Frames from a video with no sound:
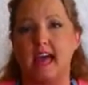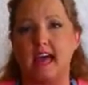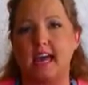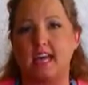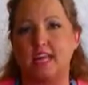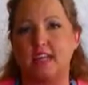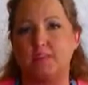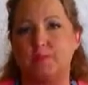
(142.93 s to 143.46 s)

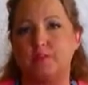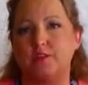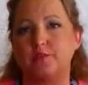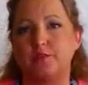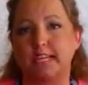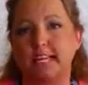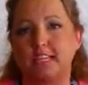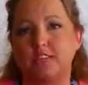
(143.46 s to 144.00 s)
And
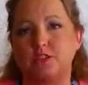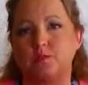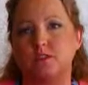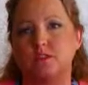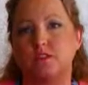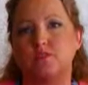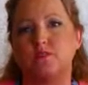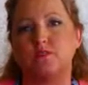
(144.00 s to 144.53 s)
Purification
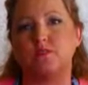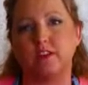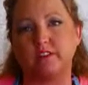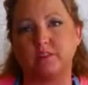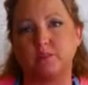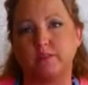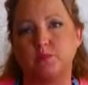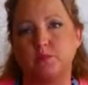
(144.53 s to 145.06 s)
was the
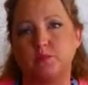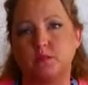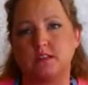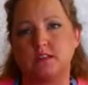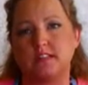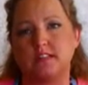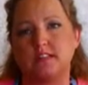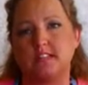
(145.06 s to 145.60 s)
very first
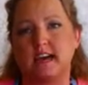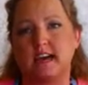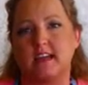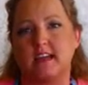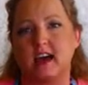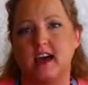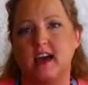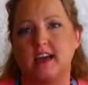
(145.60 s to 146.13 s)
one
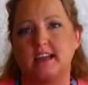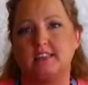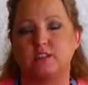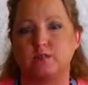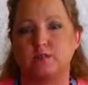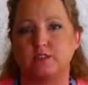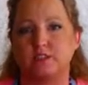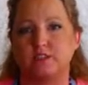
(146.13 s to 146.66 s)
that I
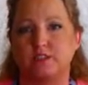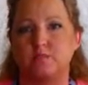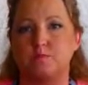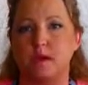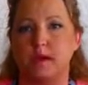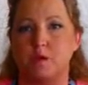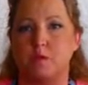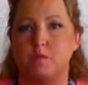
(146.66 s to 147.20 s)
diffused in
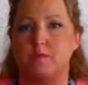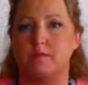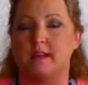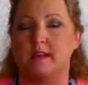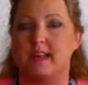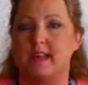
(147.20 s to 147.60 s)
my home,